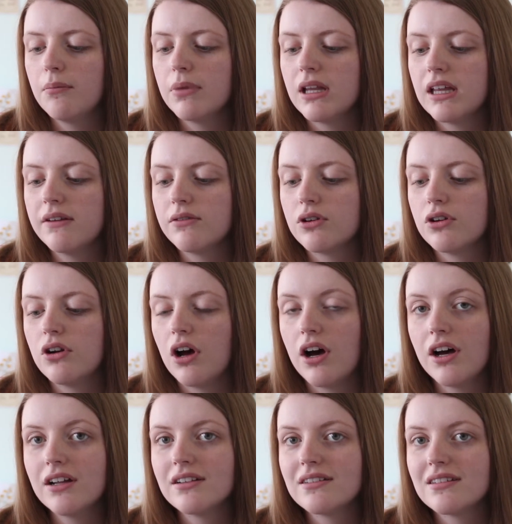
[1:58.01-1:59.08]
Believe it or
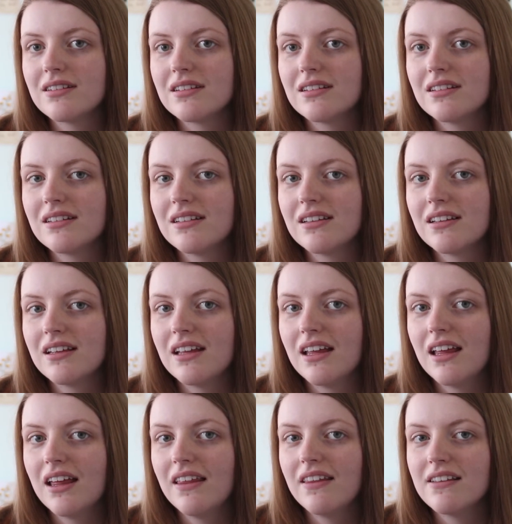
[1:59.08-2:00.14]
not,
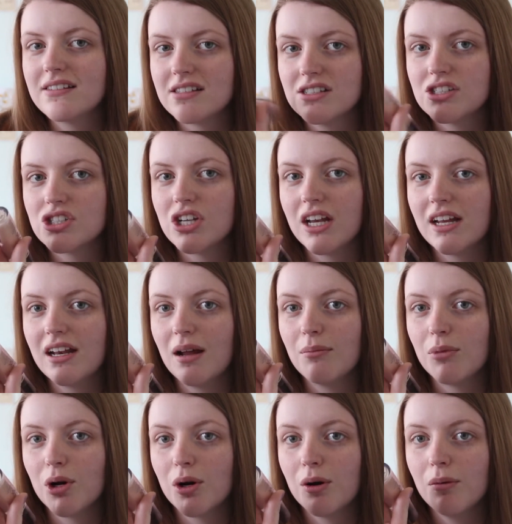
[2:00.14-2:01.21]
this is shade
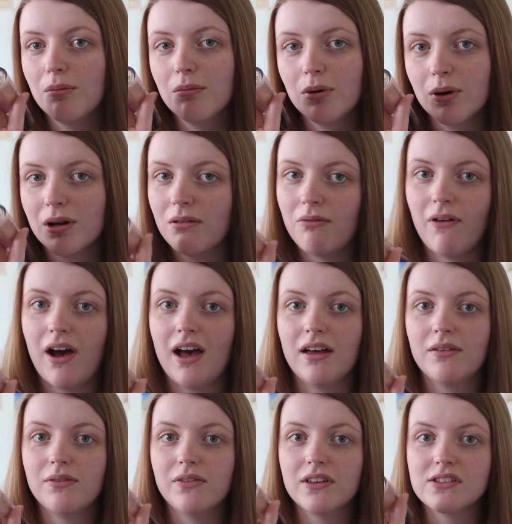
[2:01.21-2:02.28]
number
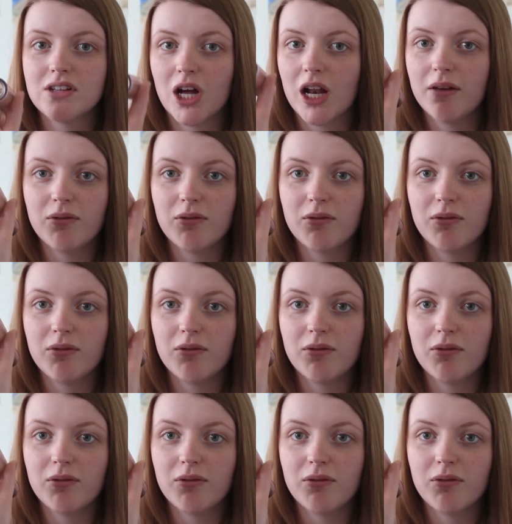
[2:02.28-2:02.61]
0.5. It's not